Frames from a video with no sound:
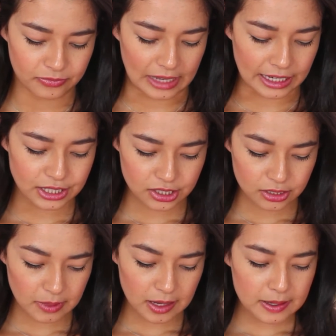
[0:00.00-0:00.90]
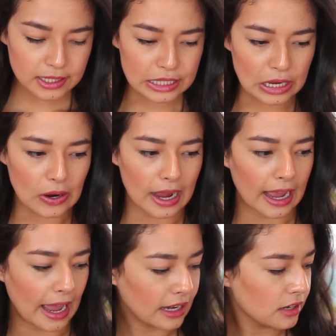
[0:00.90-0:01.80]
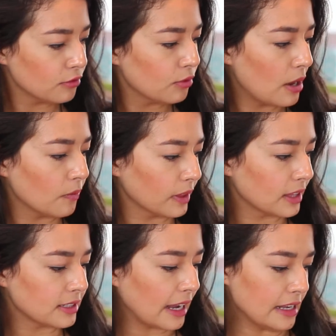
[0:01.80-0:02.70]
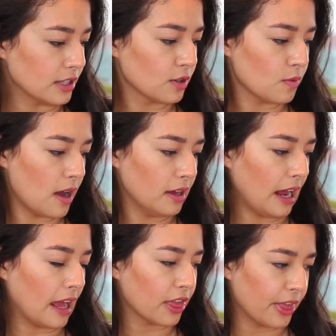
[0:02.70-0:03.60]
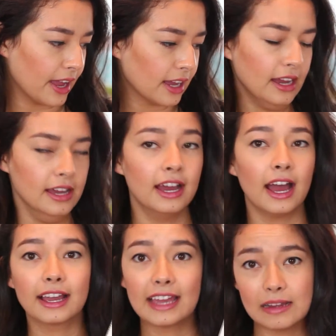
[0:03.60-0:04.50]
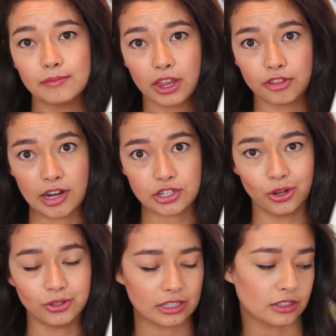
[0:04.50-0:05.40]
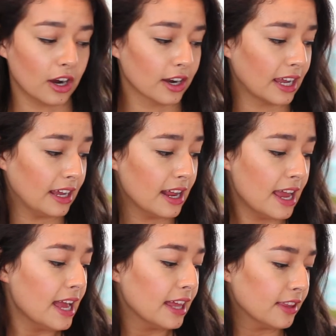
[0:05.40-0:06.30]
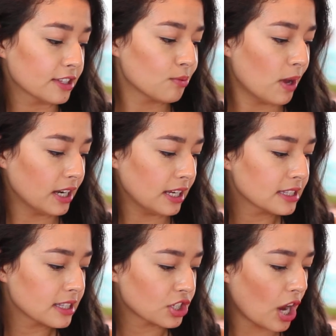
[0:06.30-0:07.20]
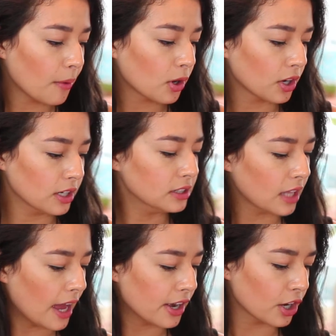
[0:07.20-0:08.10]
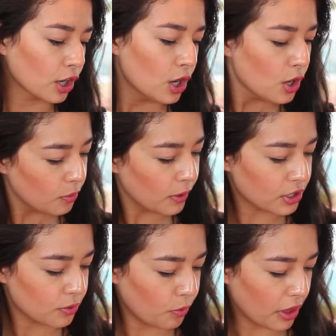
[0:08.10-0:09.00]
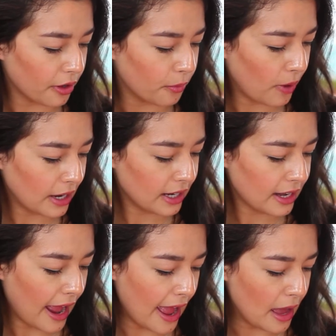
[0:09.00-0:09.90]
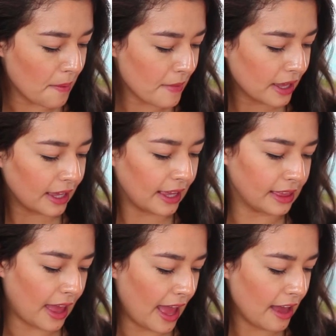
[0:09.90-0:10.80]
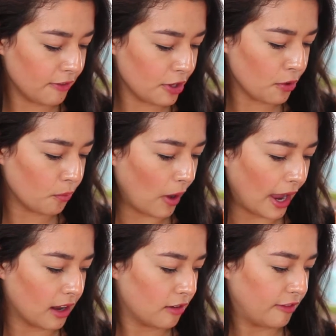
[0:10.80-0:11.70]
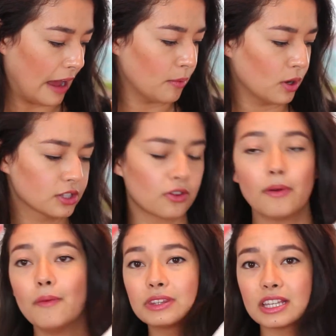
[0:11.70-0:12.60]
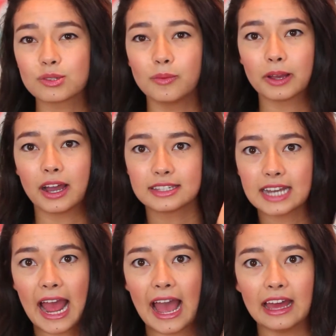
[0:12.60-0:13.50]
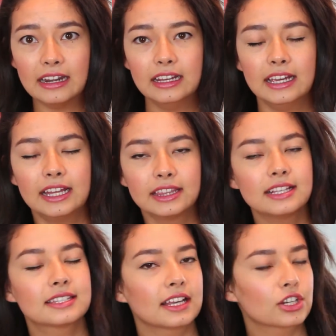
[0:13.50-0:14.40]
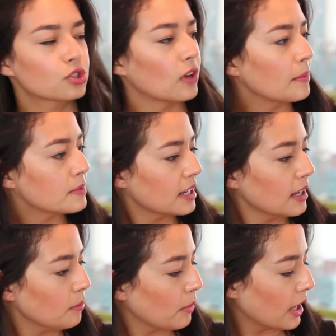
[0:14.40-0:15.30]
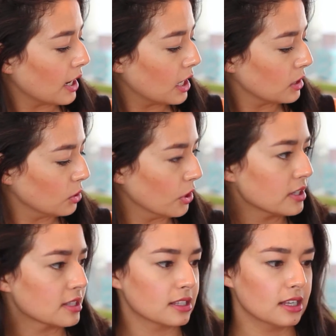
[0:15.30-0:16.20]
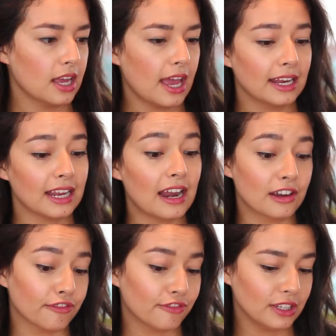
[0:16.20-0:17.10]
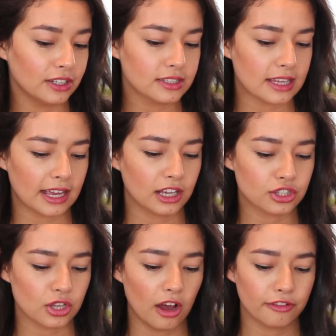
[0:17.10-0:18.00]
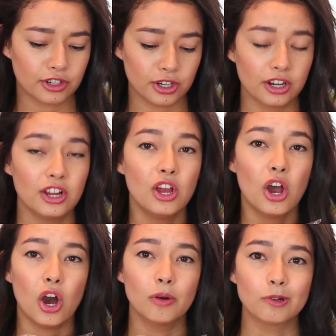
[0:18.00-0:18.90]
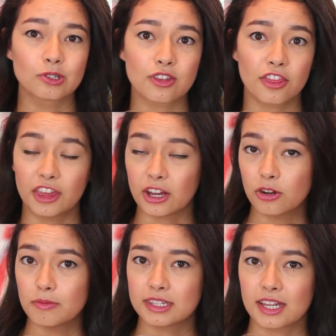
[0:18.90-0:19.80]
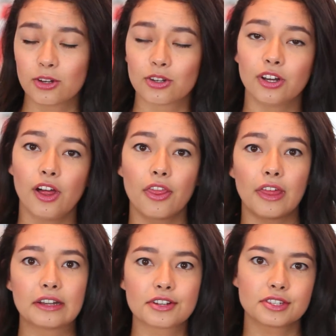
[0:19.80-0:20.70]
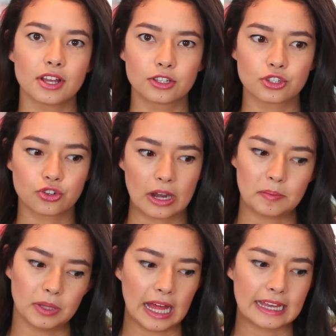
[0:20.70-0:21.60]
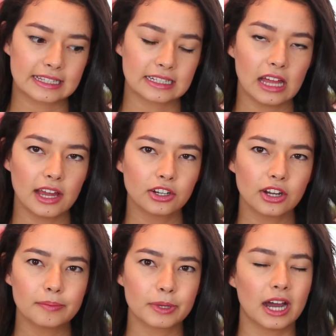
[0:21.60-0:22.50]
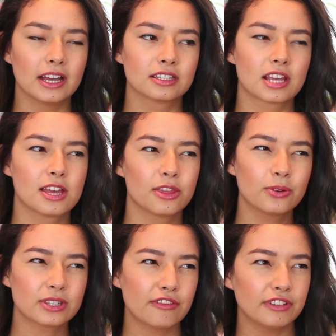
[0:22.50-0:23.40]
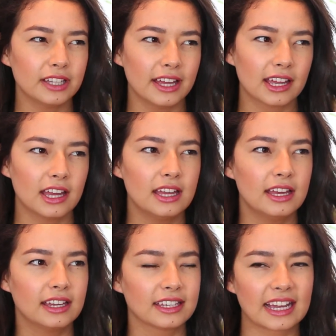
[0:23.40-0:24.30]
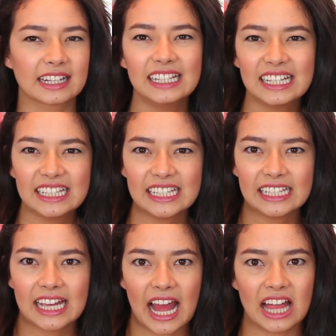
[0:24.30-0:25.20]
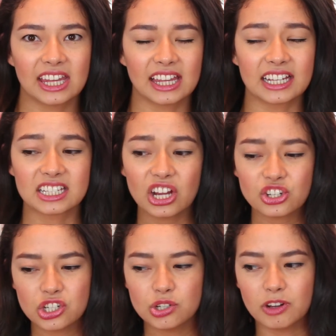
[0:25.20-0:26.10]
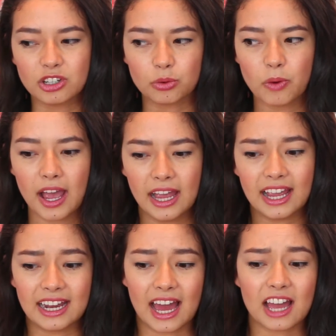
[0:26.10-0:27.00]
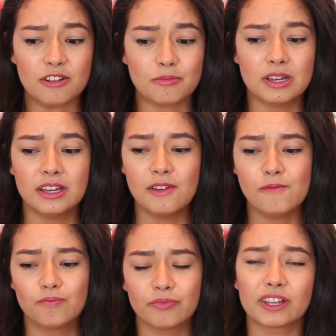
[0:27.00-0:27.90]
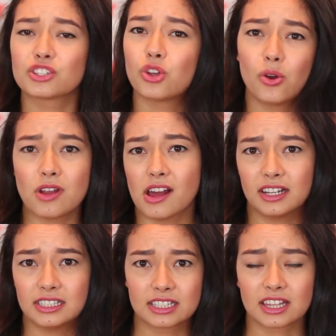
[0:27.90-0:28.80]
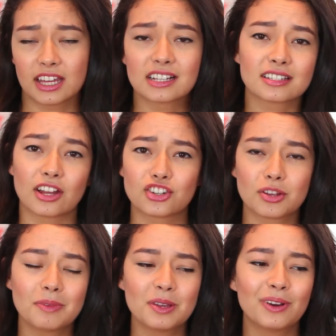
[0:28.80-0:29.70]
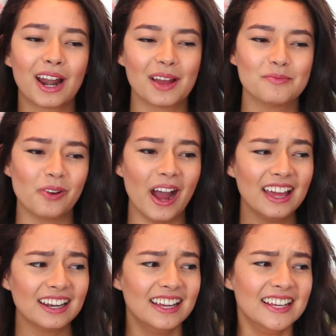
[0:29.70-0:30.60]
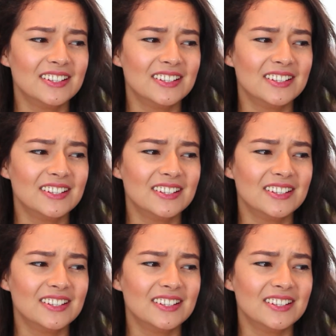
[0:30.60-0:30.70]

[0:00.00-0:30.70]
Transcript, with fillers: nicer maybe so I kind of went with the nicer one I think again by Threshold at Target this one is the shower curtain liner with with a weighted hem in the heavy weight fabric so I went with this one because it had these like stripes in it but it looks and it feels like a softer almost thicker material than just a straight plastic liner because those I feel like get clingy and they like touch you when you're wet and I'm like so not into things touching me when I'm wet.